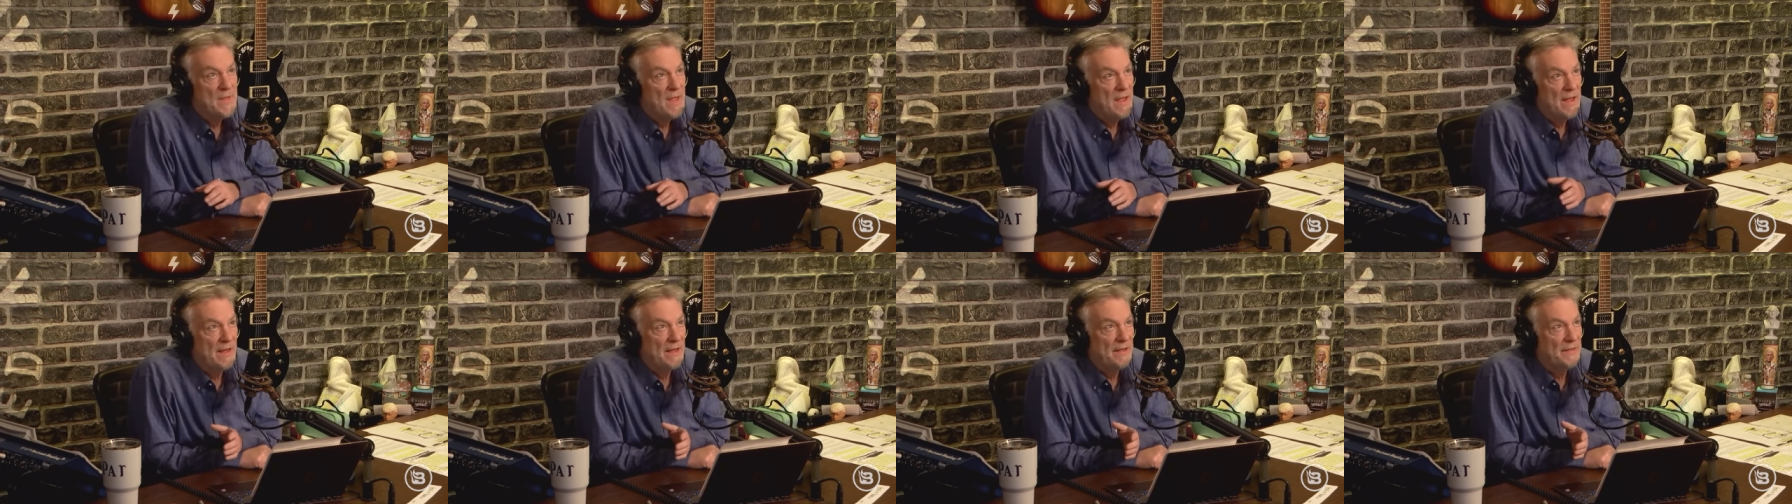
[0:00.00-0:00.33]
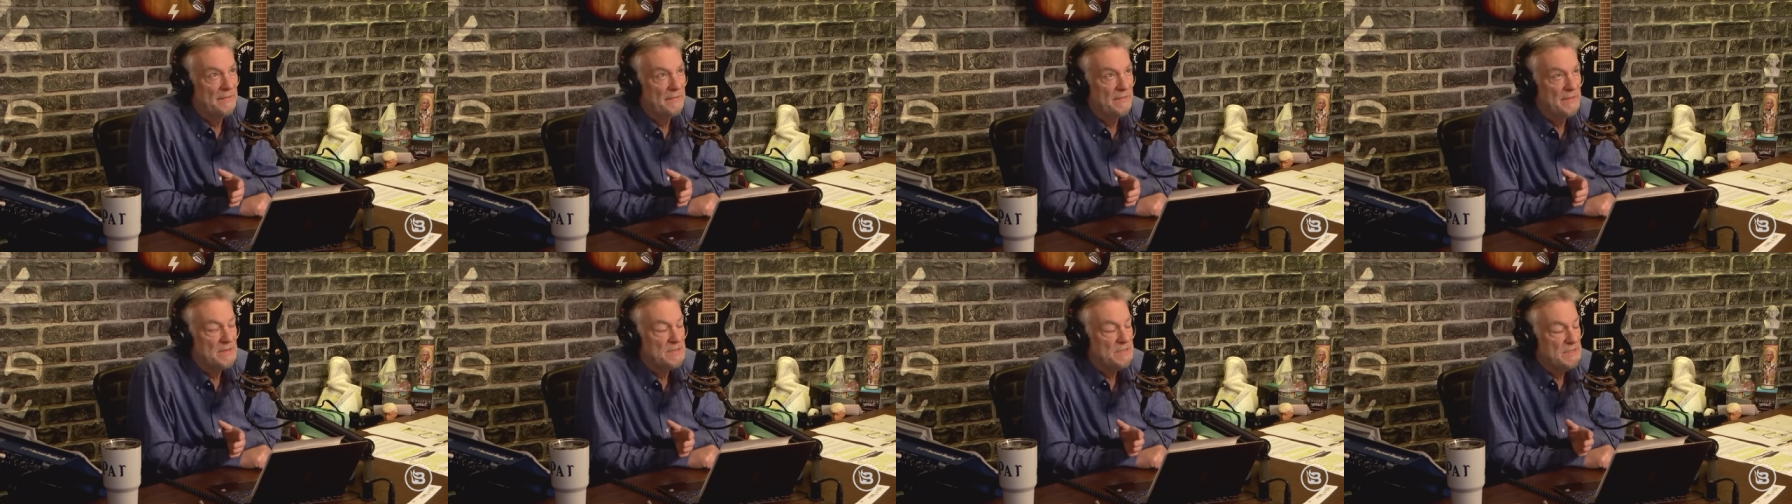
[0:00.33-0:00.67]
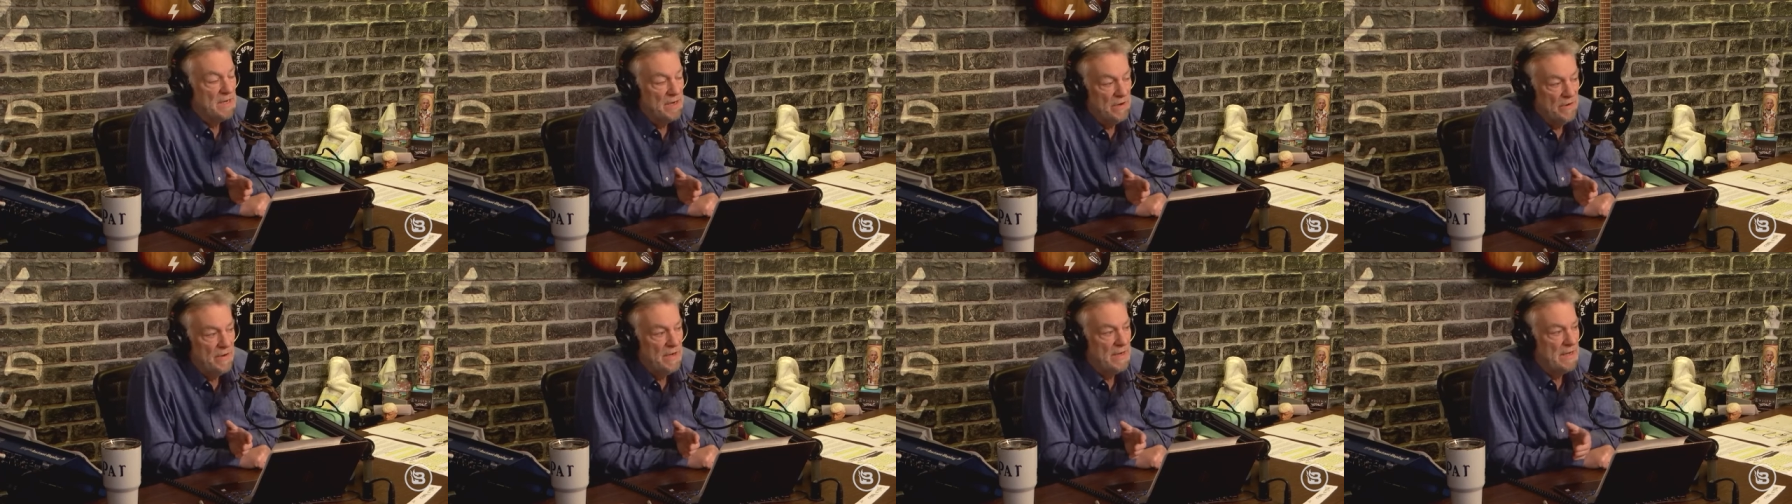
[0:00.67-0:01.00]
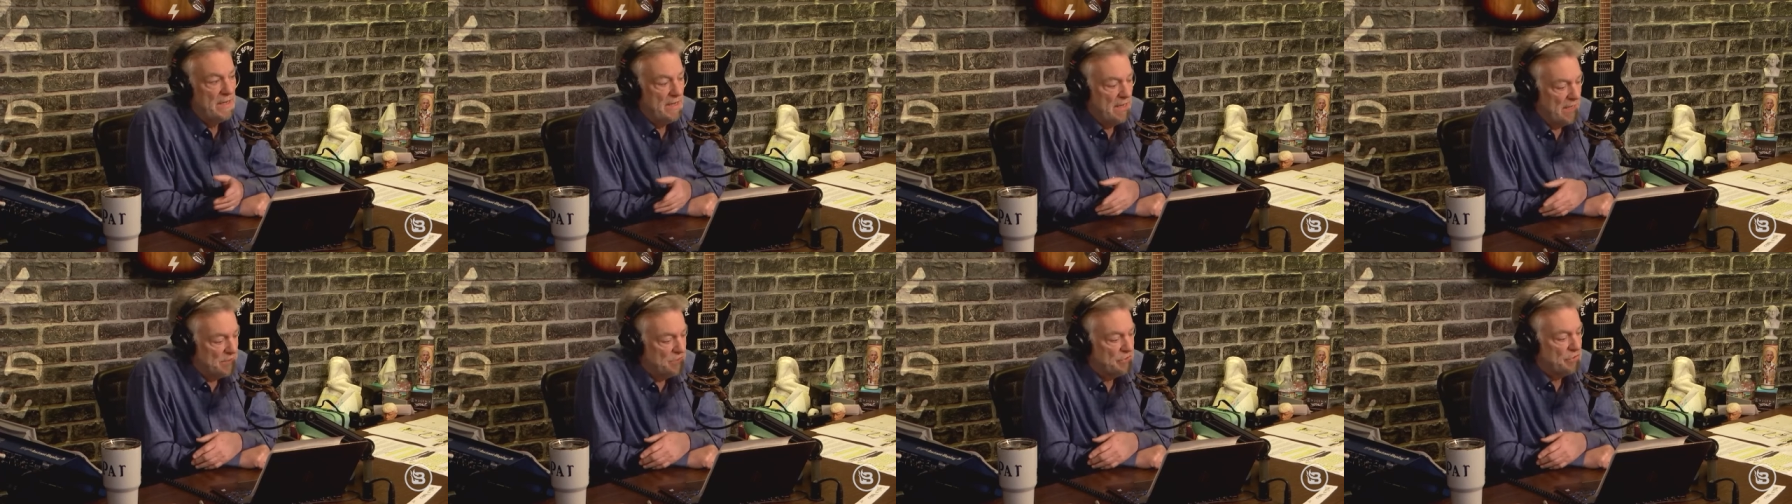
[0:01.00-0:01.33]
And this
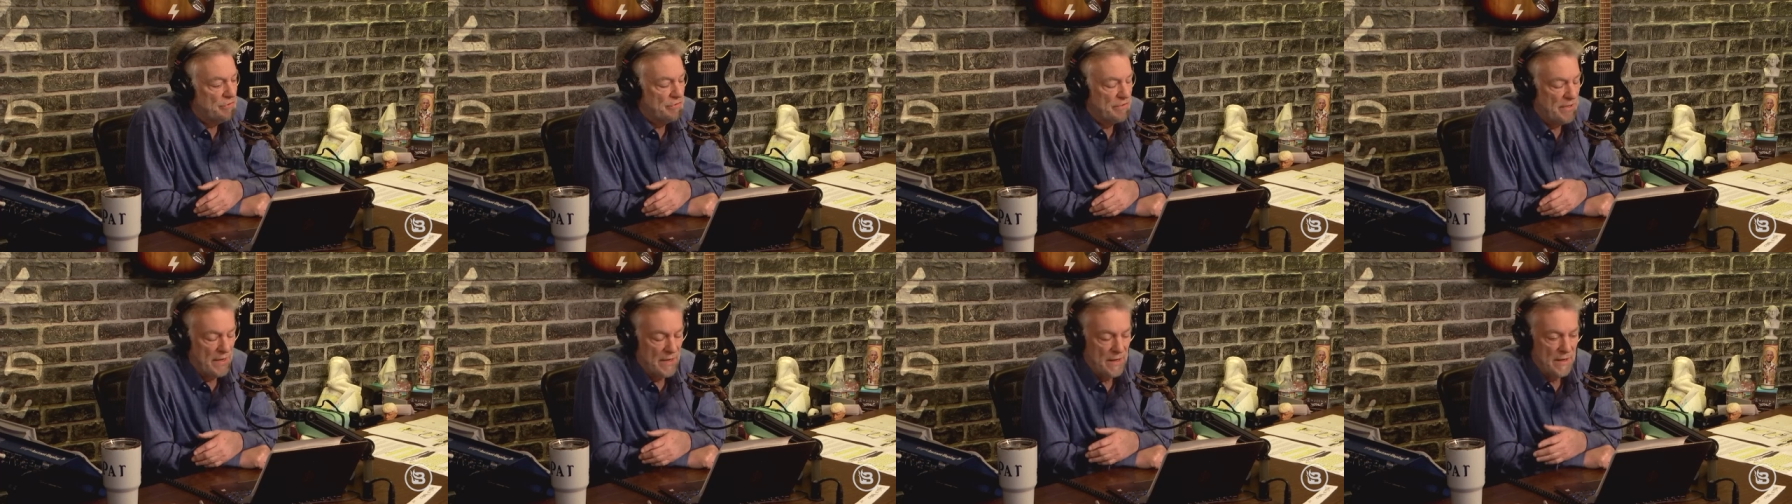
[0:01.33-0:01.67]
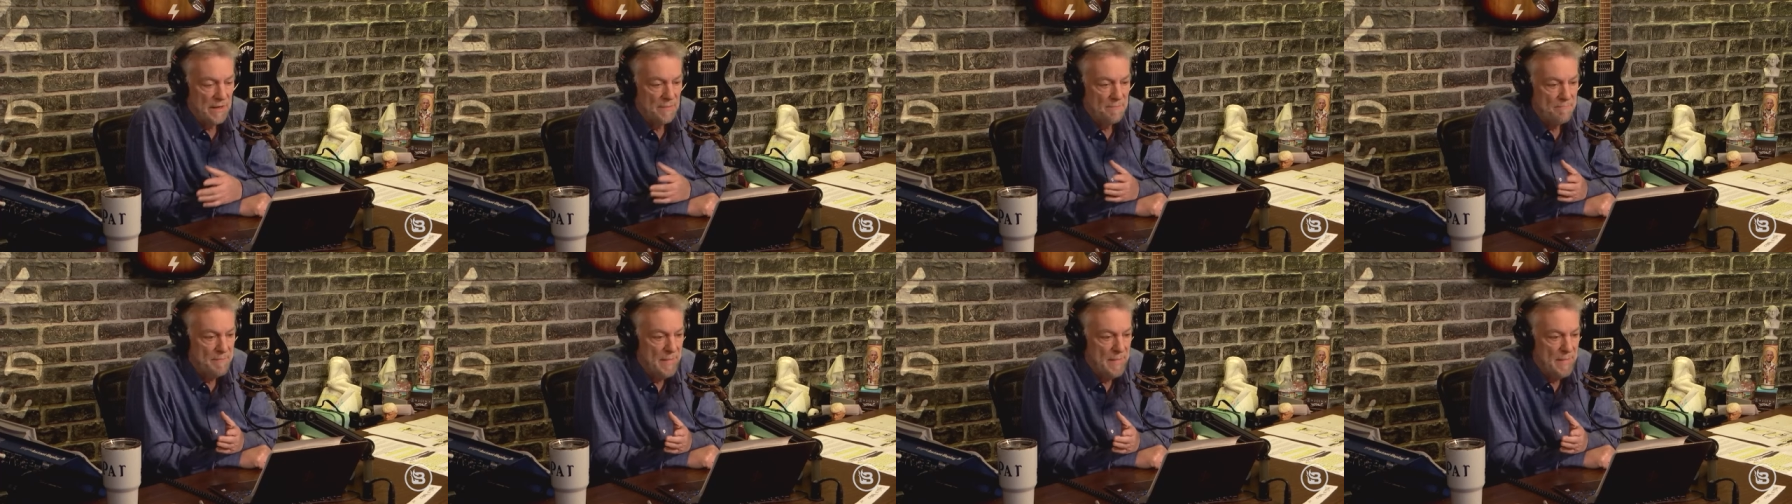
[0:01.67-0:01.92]
hearing yesterday